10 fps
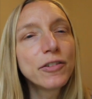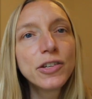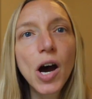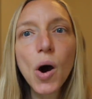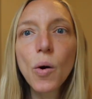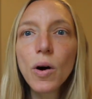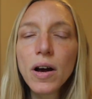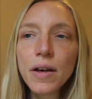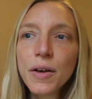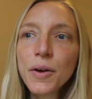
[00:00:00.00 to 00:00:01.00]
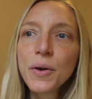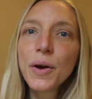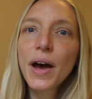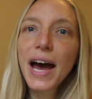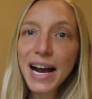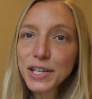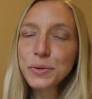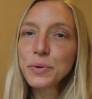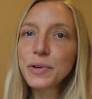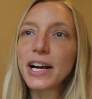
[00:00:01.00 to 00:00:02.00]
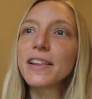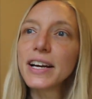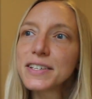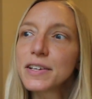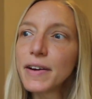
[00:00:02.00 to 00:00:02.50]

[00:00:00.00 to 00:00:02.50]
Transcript: no actual recollection